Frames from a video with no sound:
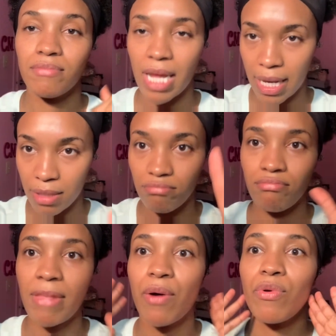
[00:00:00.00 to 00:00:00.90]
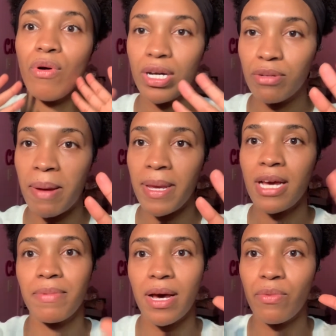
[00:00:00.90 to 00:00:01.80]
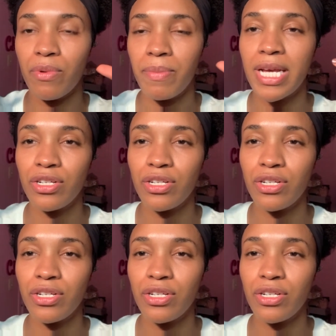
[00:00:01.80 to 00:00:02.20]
like that will go under my makeup, that will make